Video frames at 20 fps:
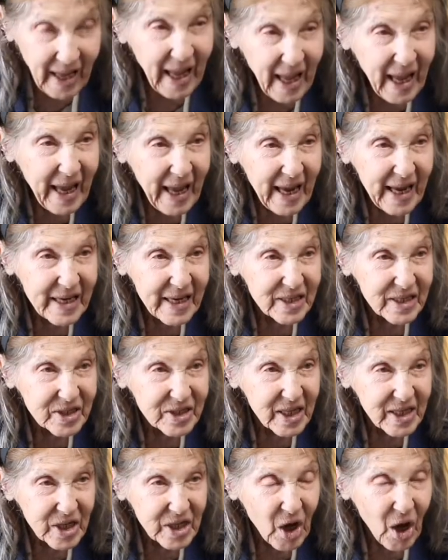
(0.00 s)
It is
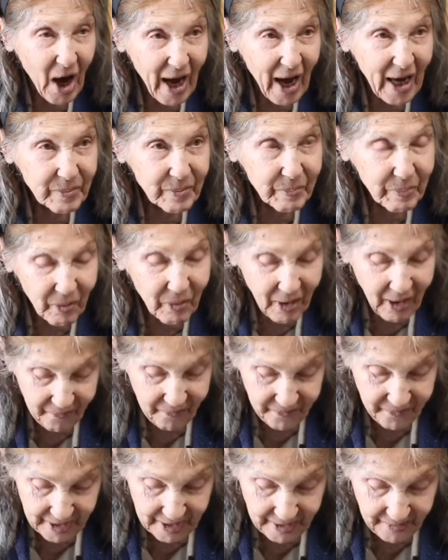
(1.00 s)
a
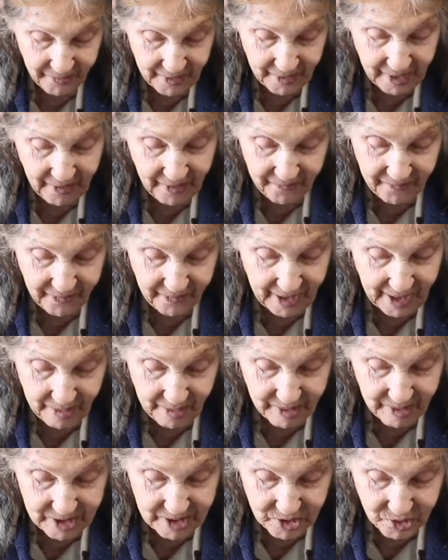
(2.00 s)
non-profit
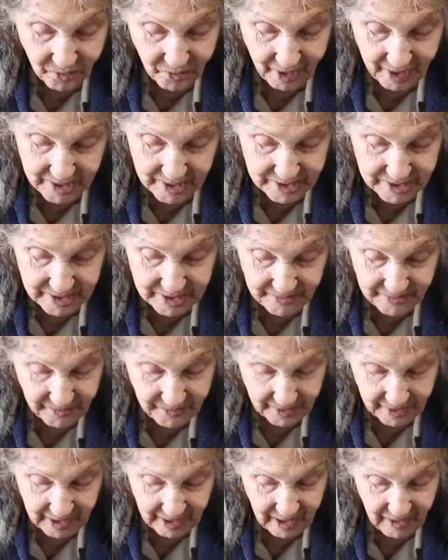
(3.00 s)
family trust
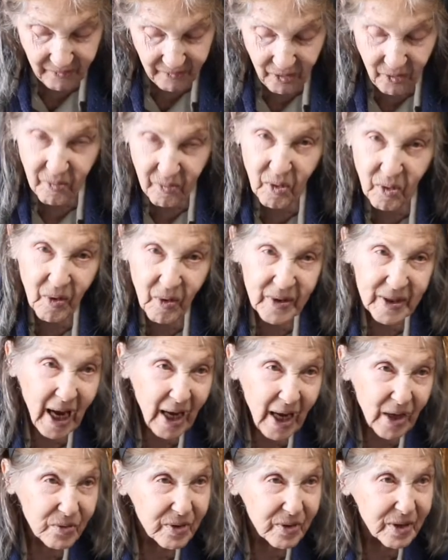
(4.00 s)
of over
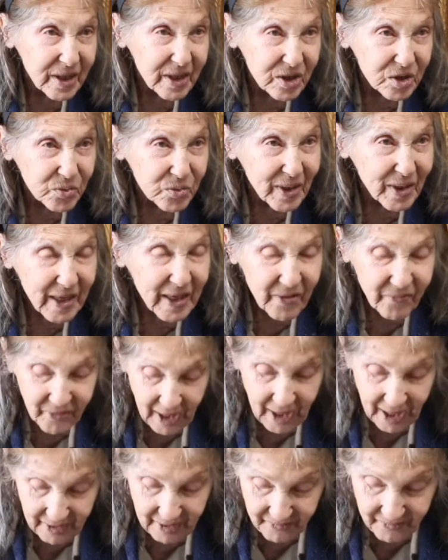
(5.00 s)

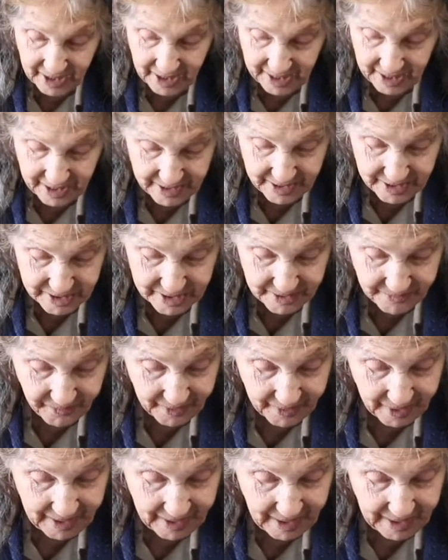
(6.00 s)
125 years.
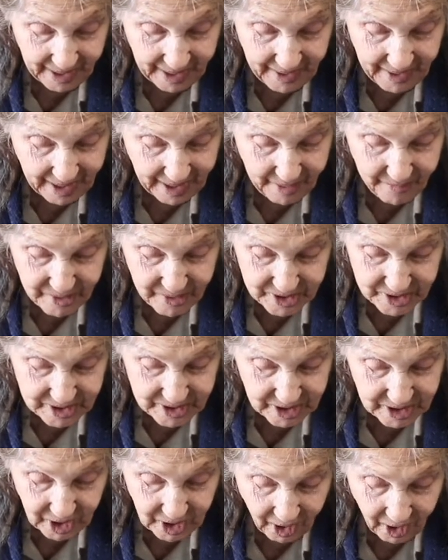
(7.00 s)

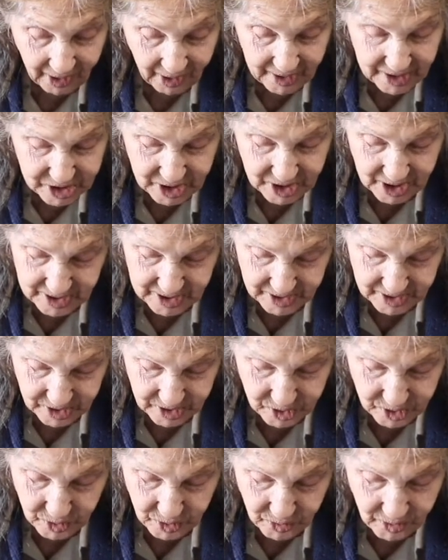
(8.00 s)
Emerson College has the
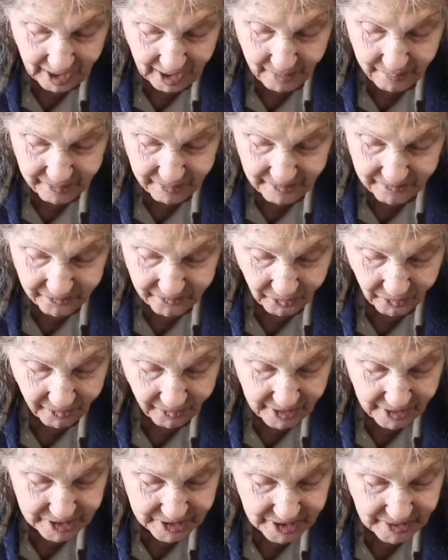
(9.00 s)
2 upper
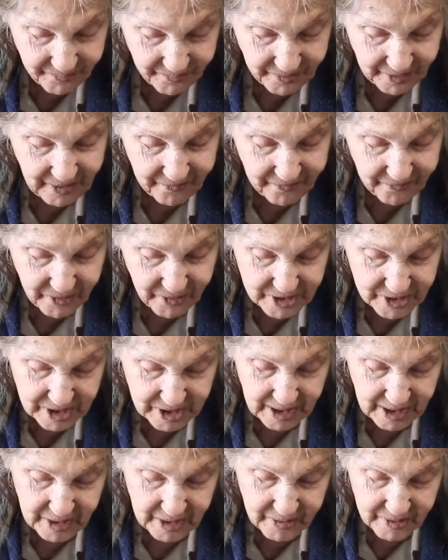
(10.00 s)
floors, First
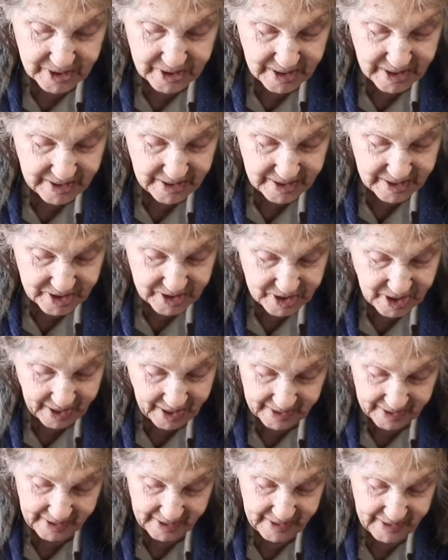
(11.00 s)
Literacy the
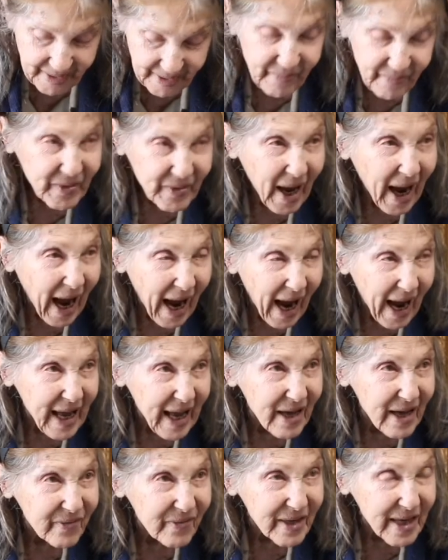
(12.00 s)
second. I
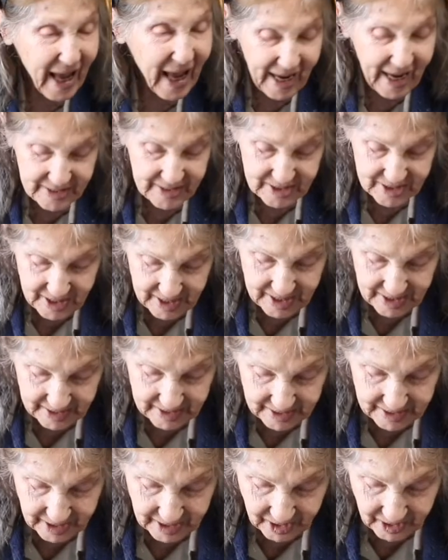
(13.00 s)
have an antique
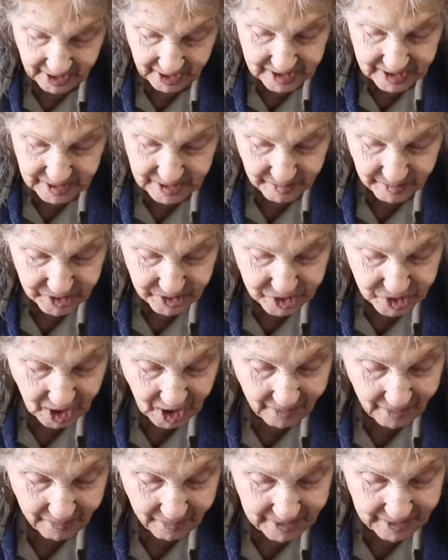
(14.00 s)
and collectible
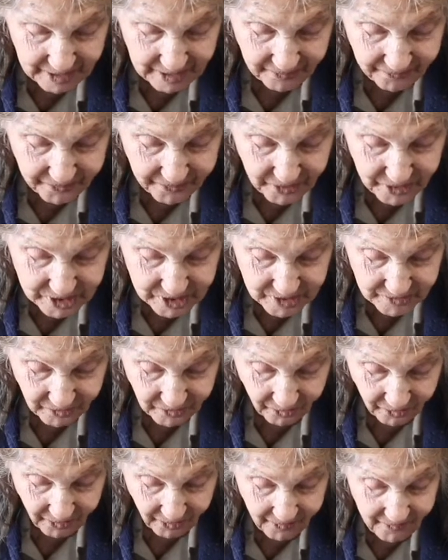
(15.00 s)
shop on the first
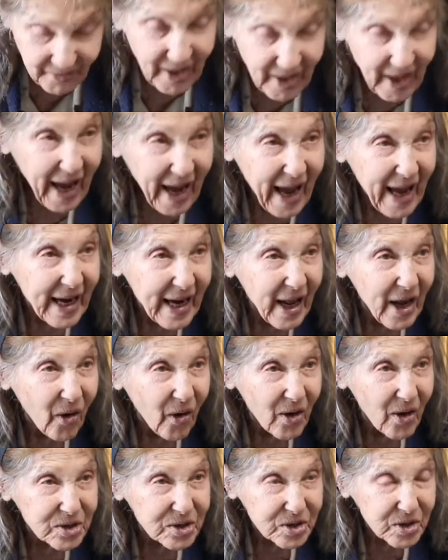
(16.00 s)
floor, and I
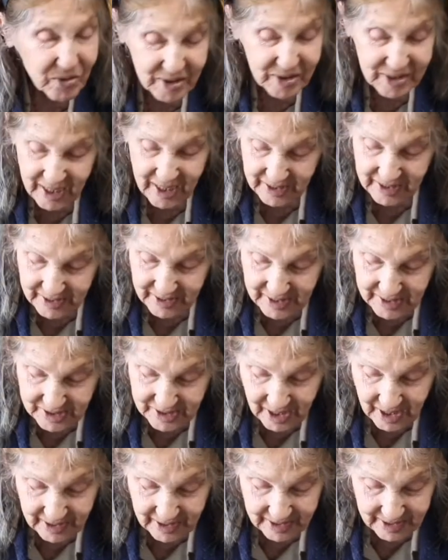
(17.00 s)
also take things
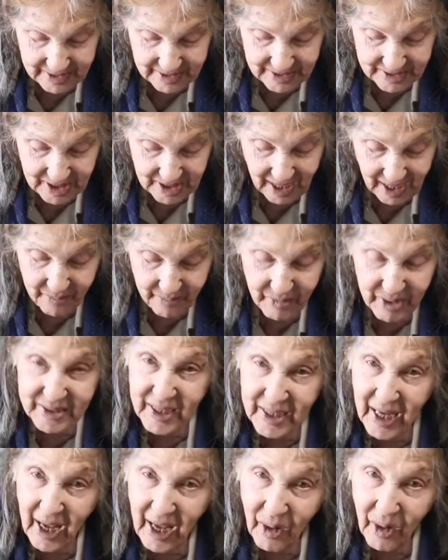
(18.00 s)
on consignment to
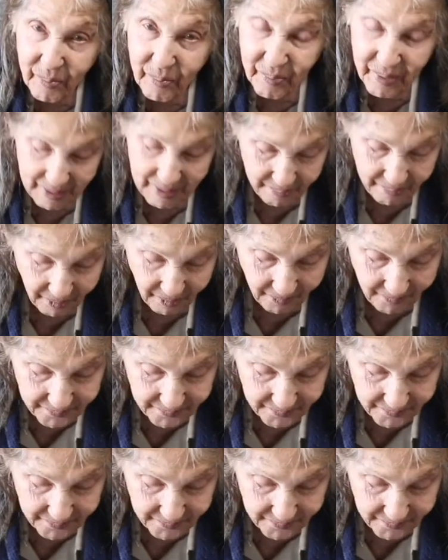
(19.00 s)
help people.